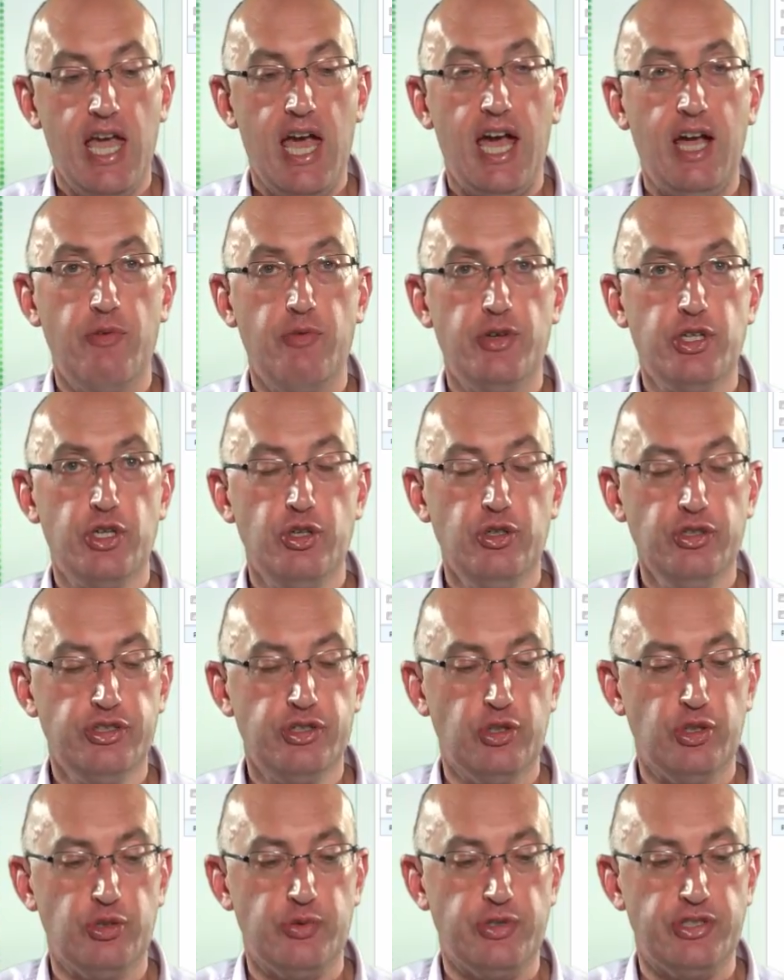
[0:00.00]
and returns
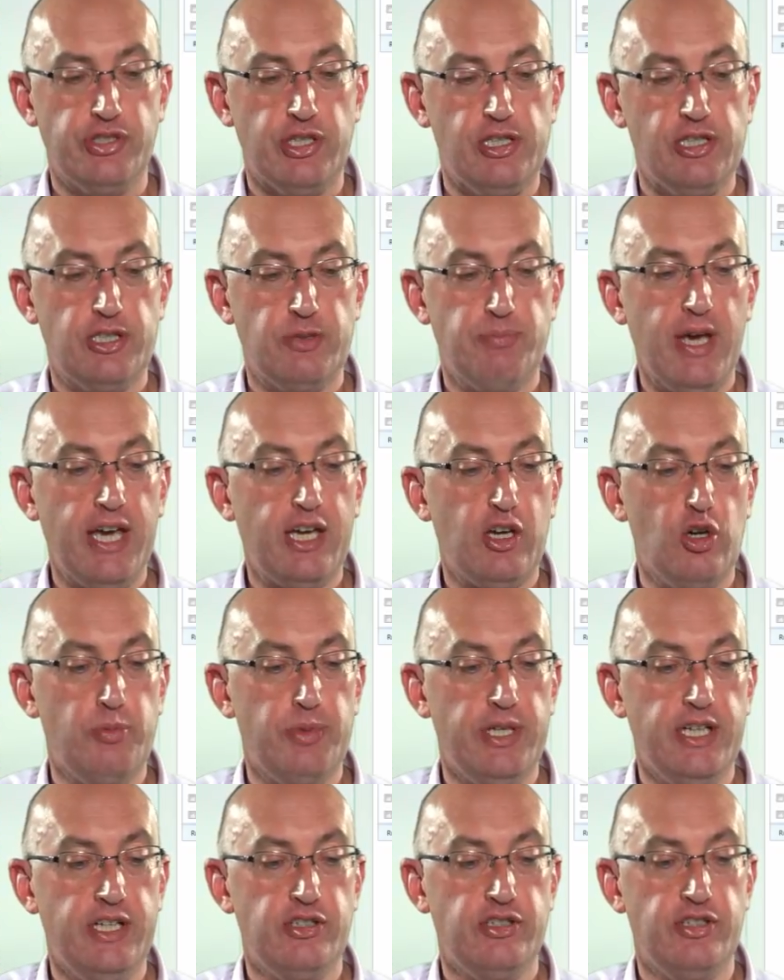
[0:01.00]
those results back up
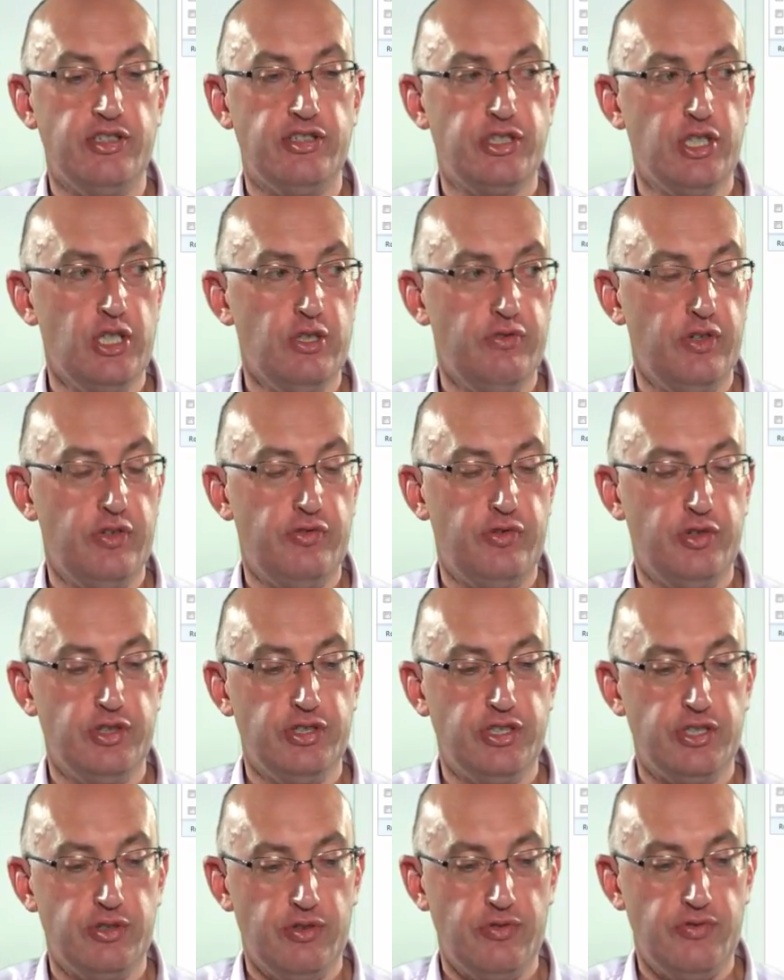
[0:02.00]
here to the server for
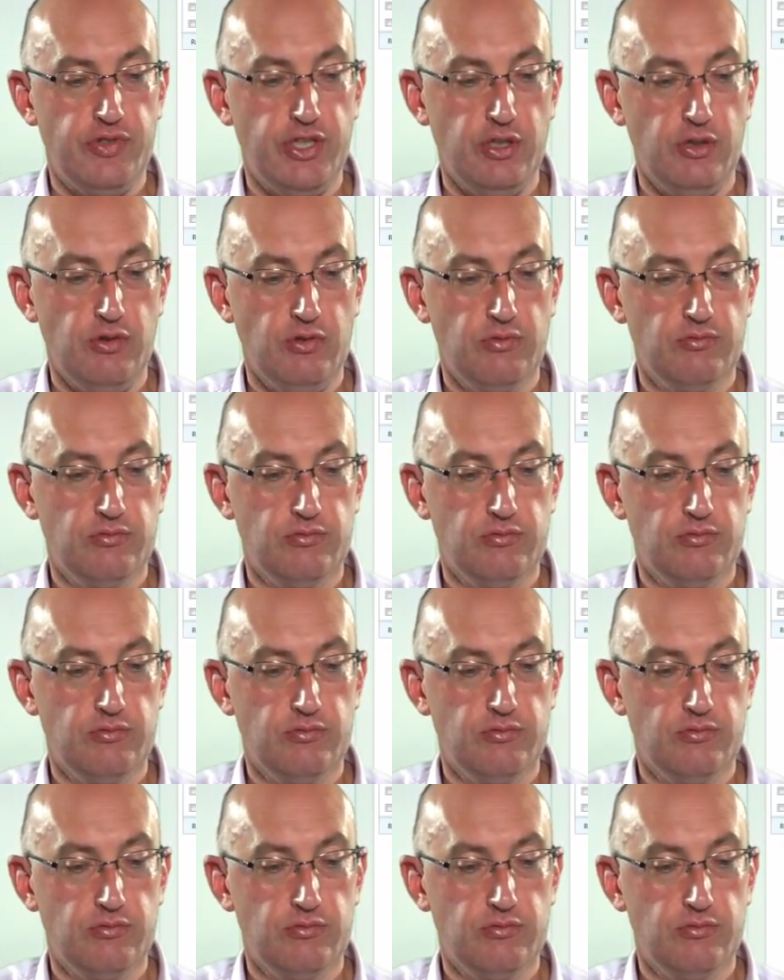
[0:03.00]
us to review.